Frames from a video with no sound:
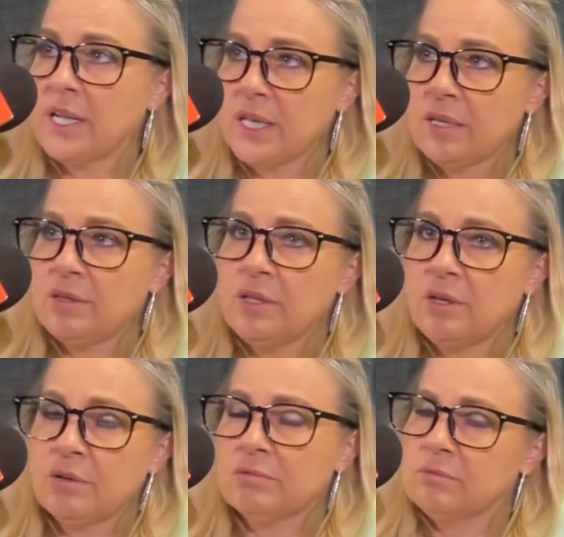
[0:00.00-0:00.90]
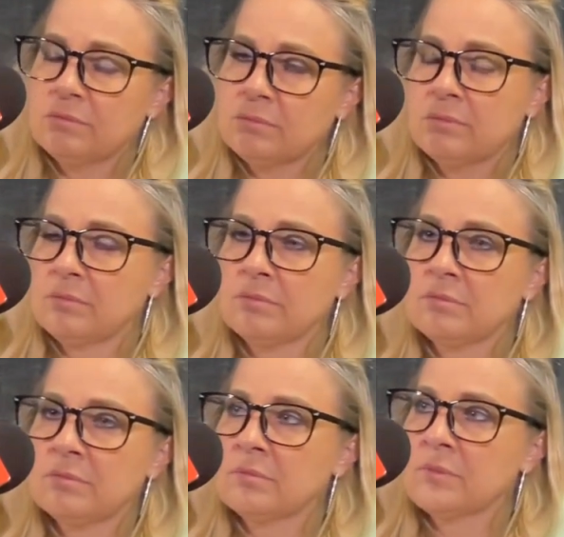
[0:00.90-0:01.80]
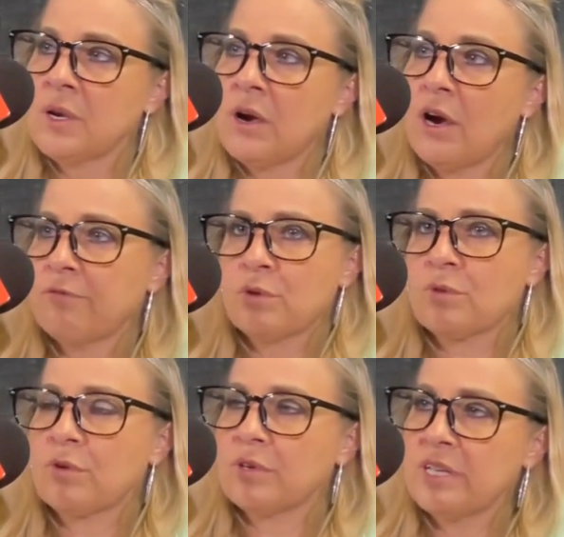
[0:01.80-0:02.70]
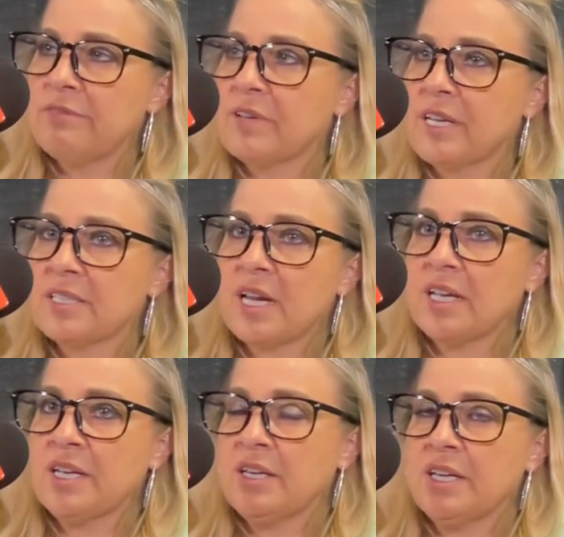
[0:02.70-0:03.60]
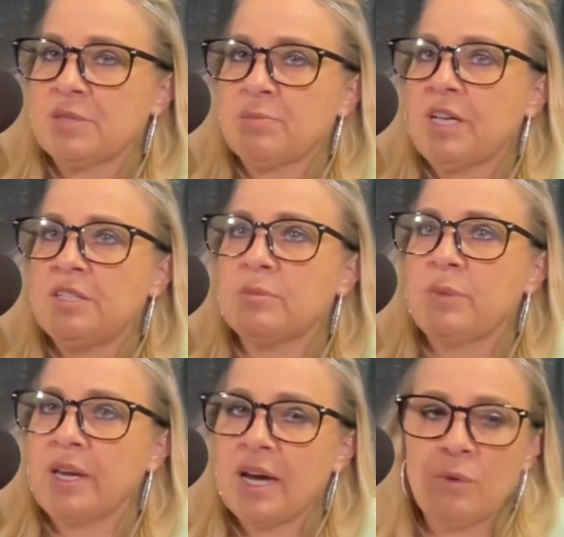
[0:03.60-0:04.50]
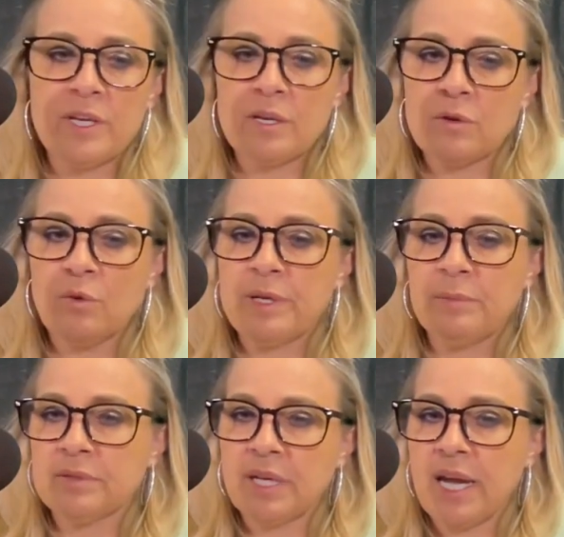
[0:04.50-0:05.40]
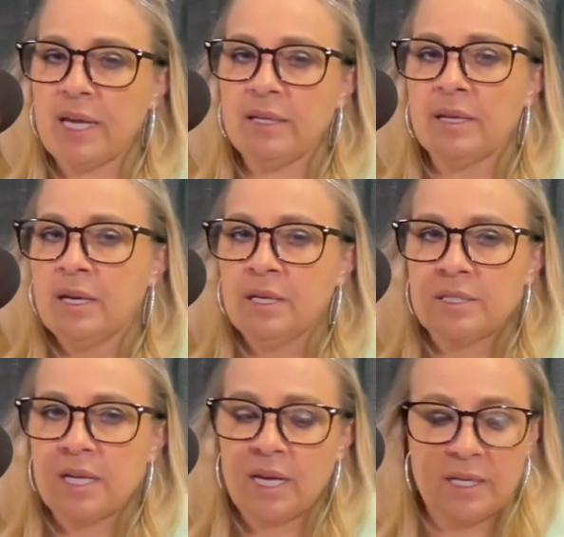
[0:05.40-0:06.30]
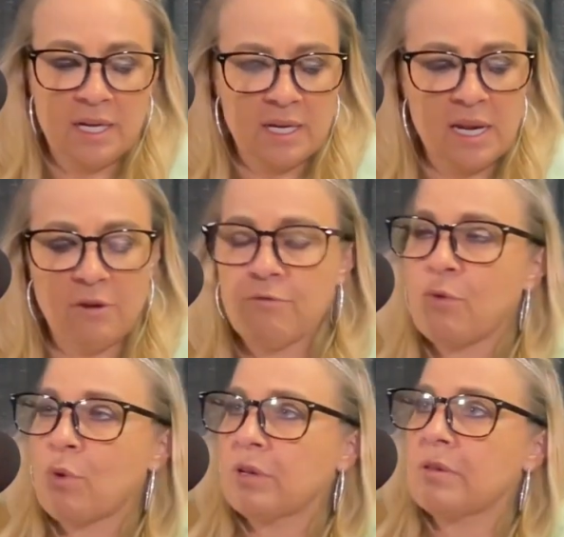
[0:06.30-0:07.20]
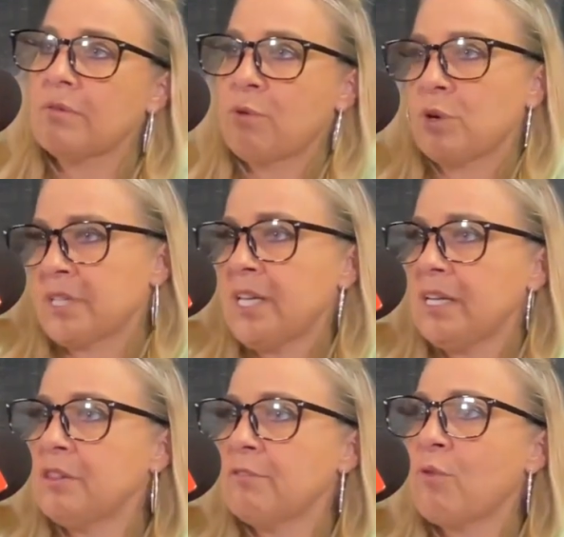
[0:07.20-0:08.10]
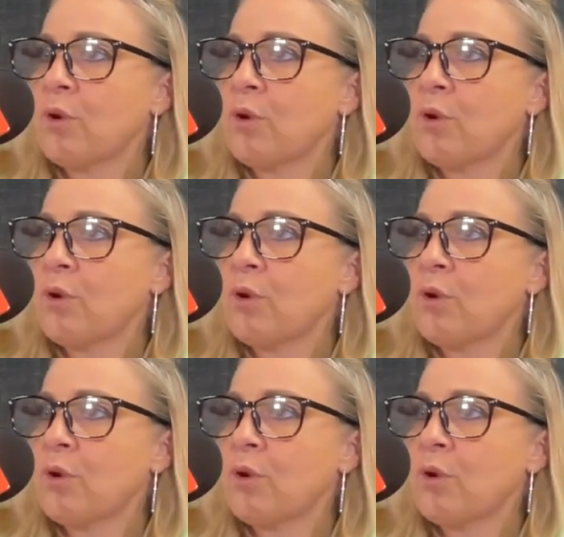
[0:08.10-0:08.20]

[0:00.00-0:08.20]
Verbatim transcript: Again, you know, our fourth quarter defense, explained to me how we can hold people to 8, 10, and now 14 in the